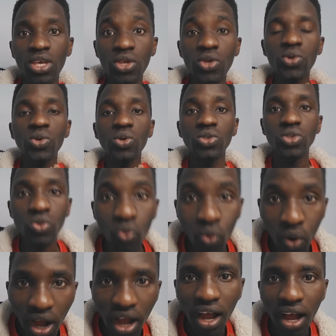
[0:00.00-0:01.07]
euros.
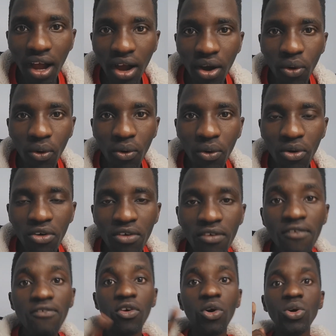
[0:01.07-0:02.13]
Wow!
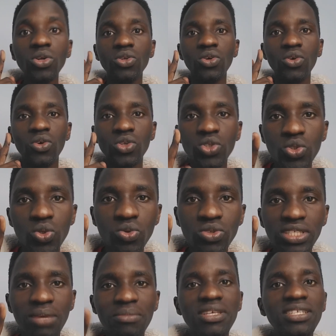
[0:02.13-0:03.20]
For 2
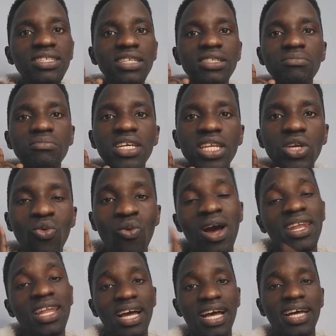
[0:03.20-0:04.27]
semesters, meaning
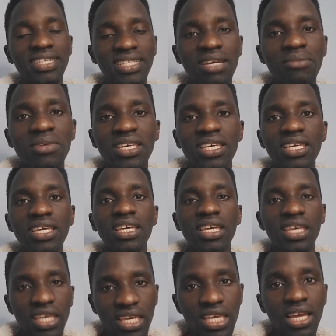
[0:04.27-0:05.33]
1 academic
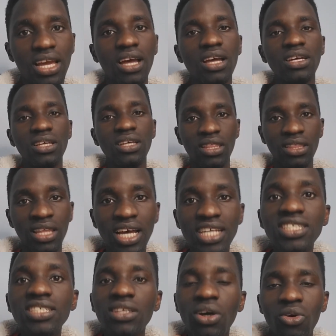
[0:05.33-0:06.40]
year.
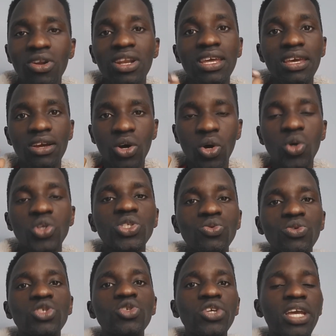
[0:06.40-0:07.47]
That's the only cost
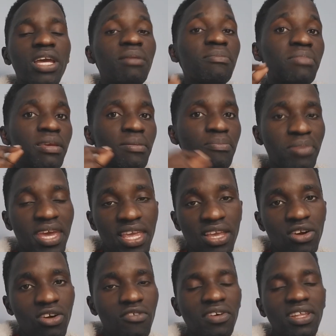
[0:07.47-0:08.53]
which you can be
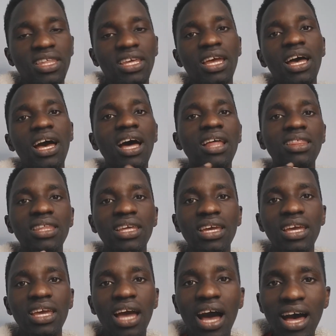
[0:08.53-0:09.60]
paying over there. And
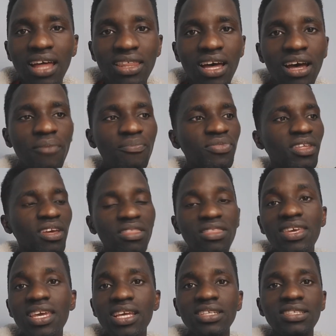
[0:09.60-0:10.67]
the other
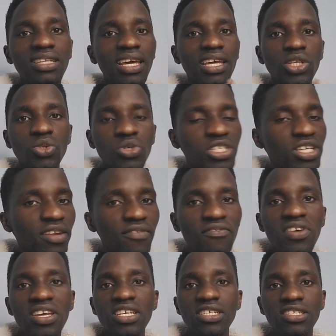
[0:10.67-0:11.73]
things like tuition
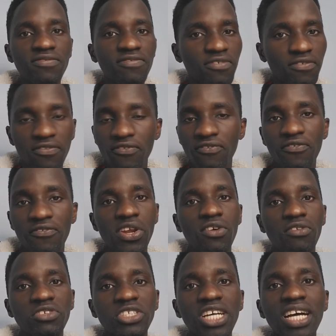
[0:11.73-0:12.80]
fees free
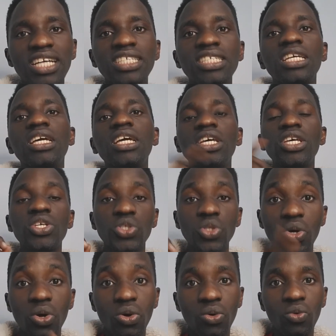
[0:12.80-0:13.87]
of charge.
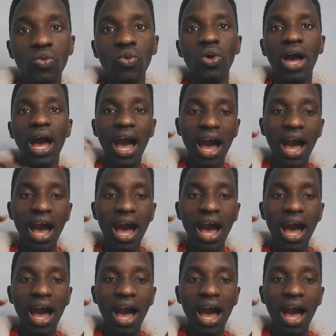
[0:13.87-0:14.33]
So